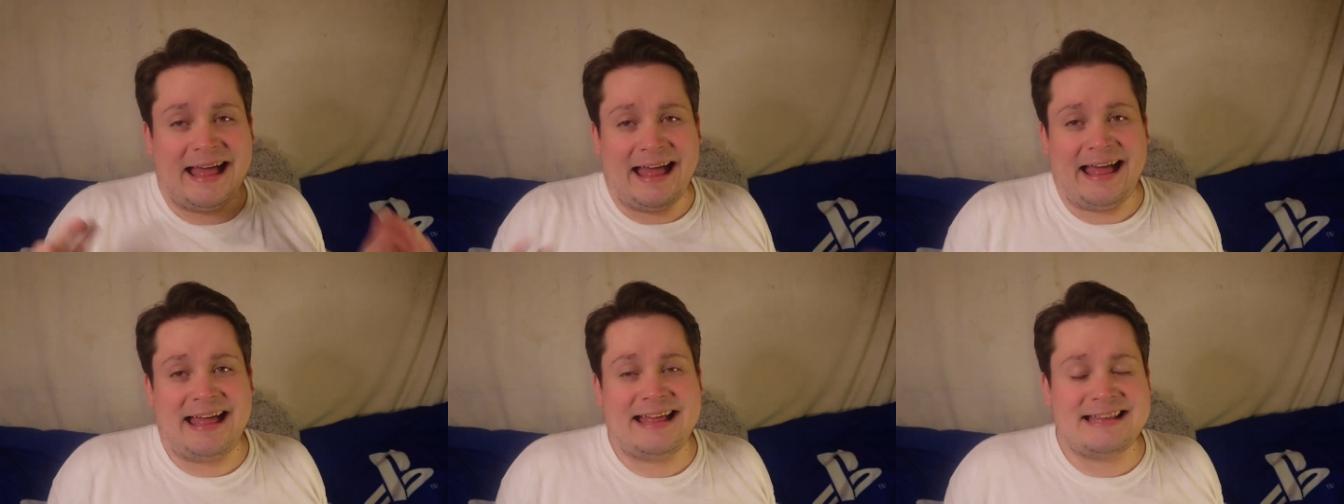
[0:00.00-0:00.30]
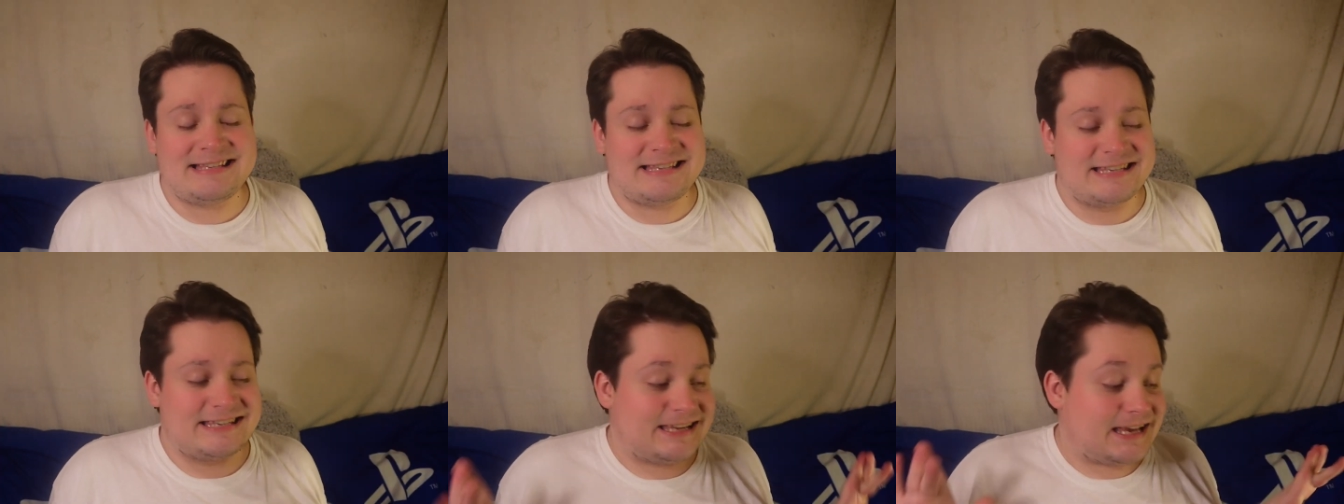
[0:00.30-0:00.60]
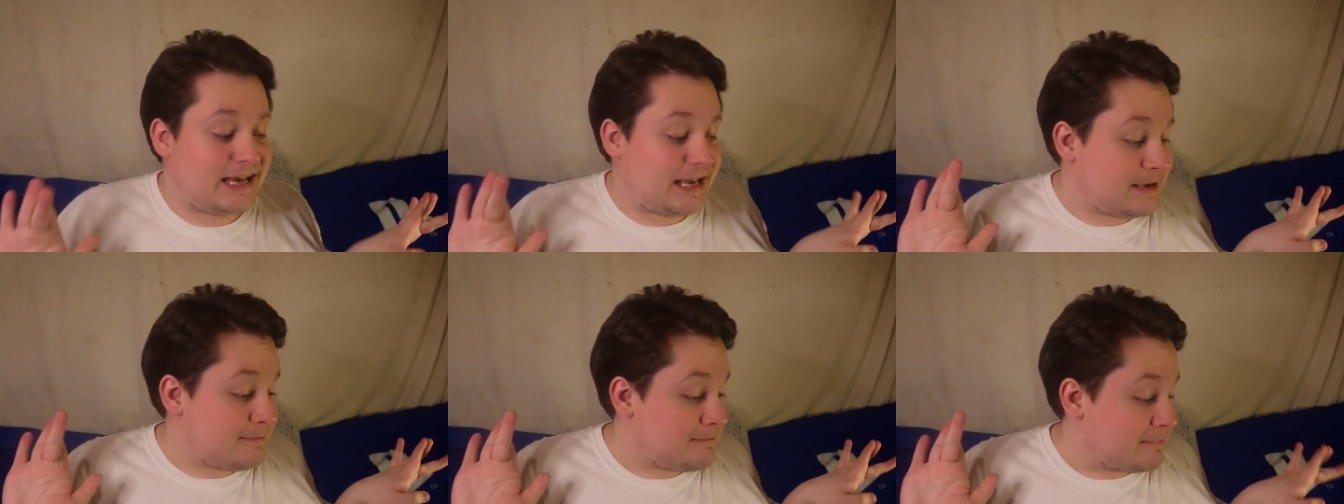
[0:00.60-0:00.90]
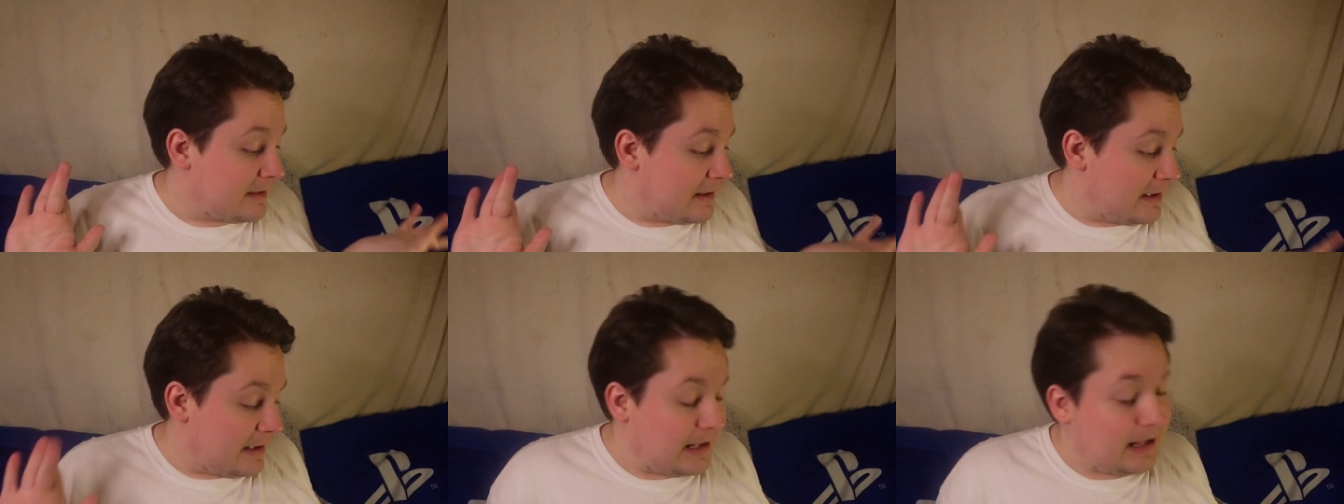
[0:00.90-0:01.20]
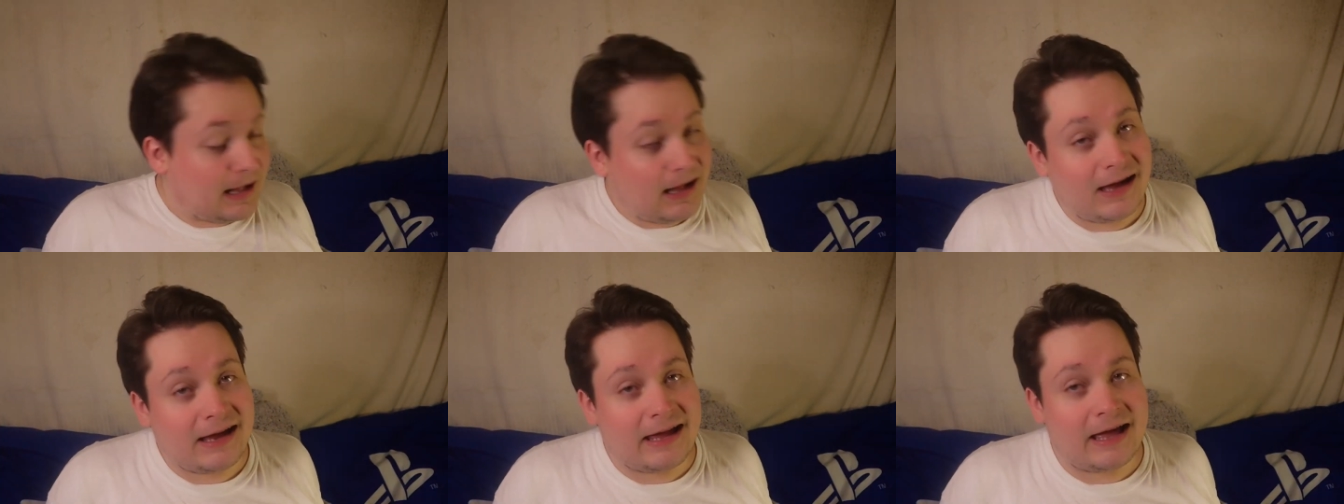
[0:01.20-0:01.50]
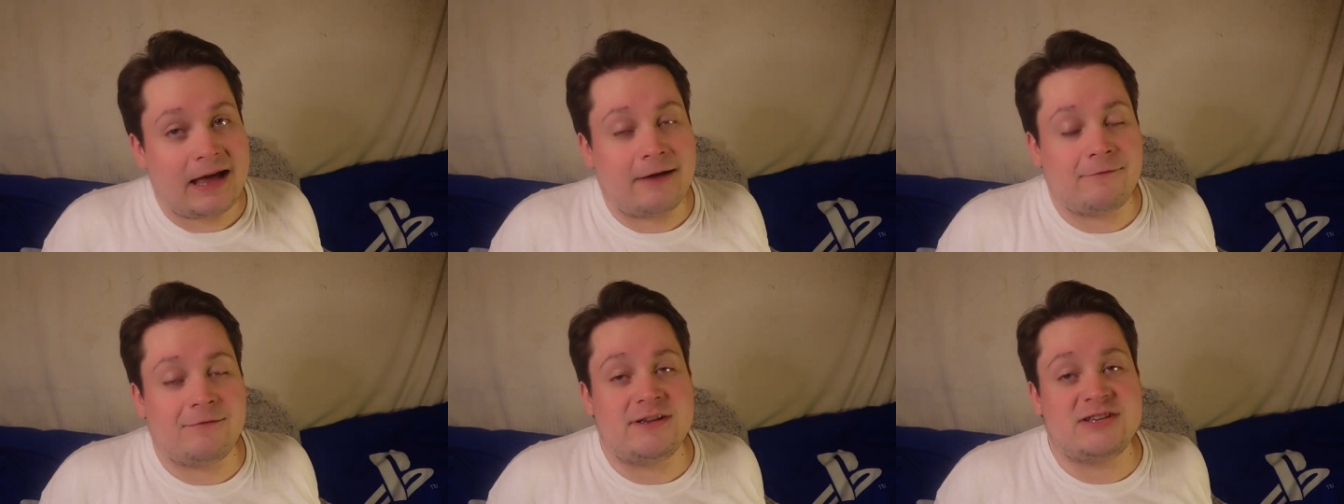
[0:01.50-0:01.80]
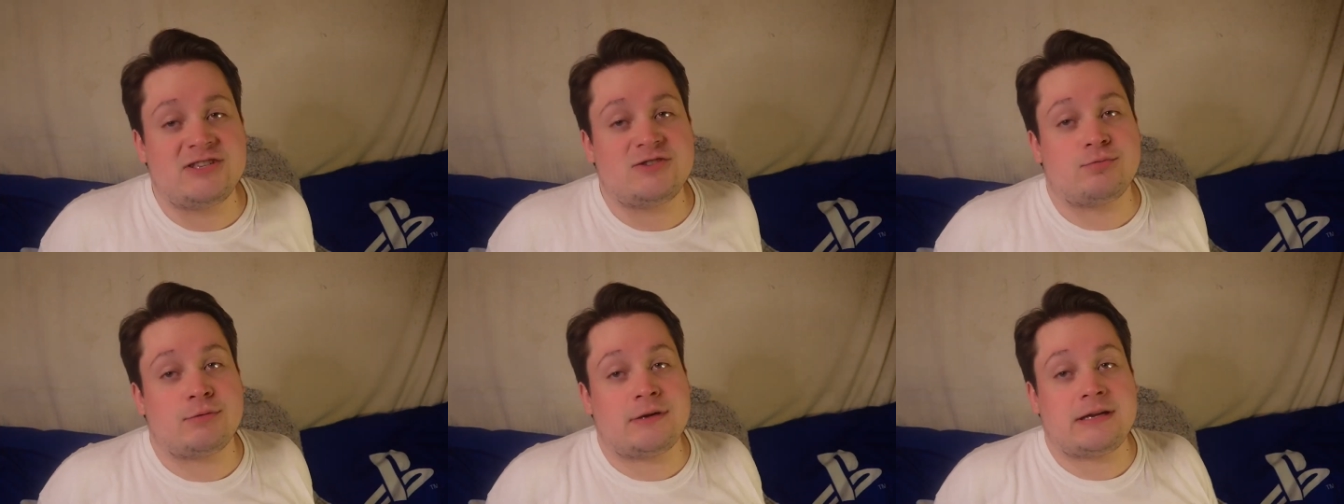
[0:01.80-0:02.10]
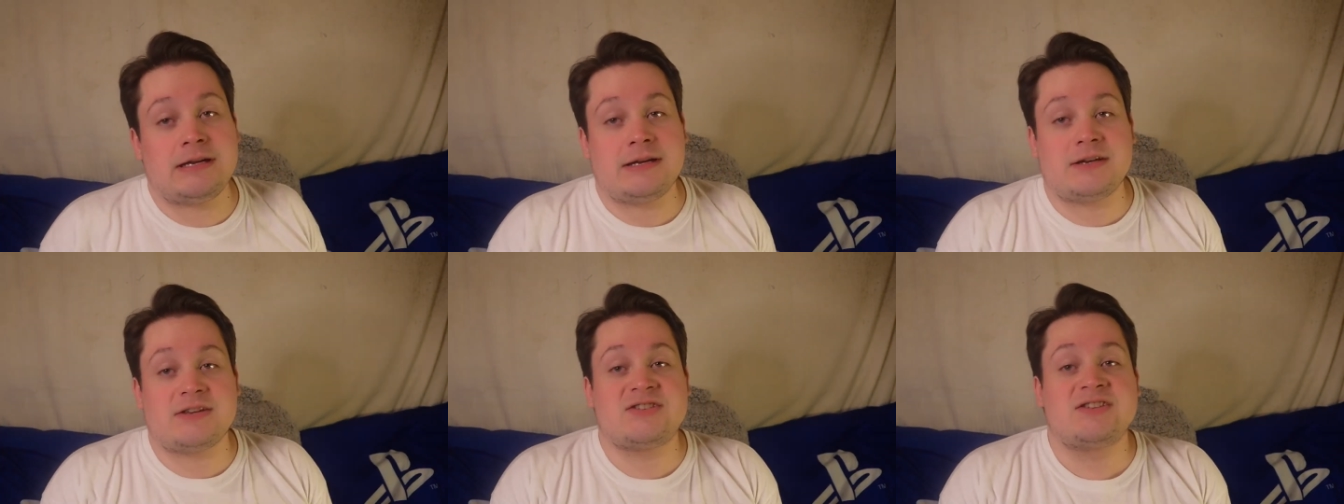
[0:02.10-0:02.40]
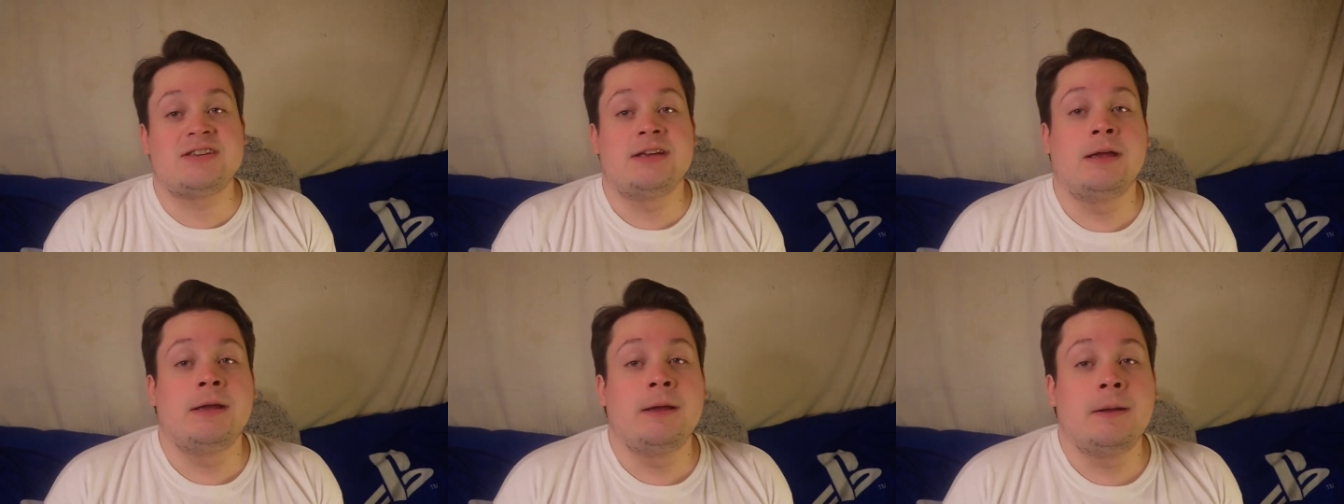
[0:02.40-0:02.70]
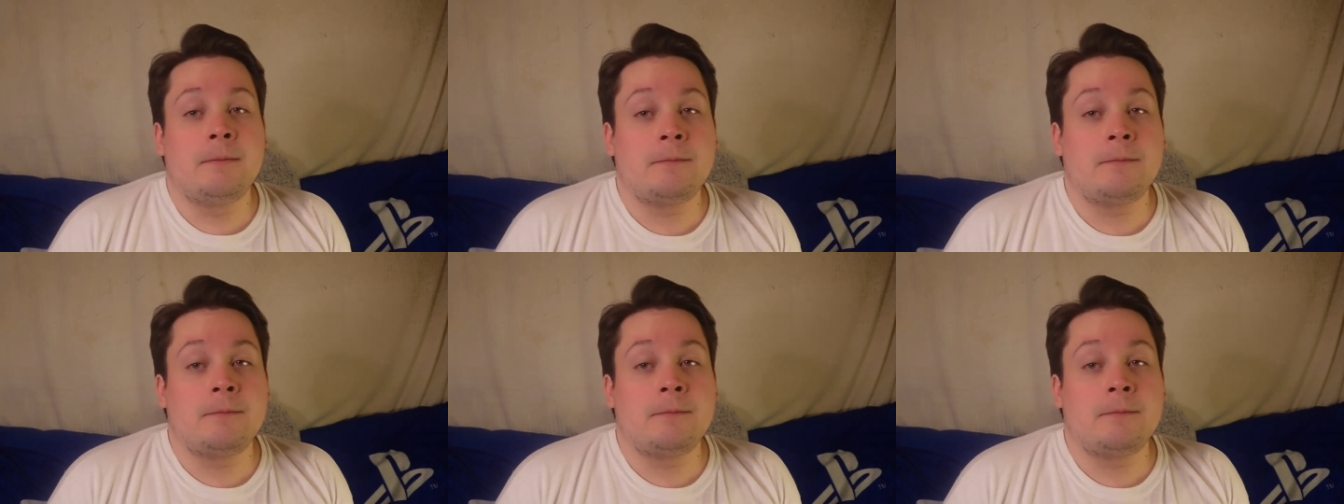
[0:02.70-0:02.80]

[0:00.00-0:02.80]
and today I have this week's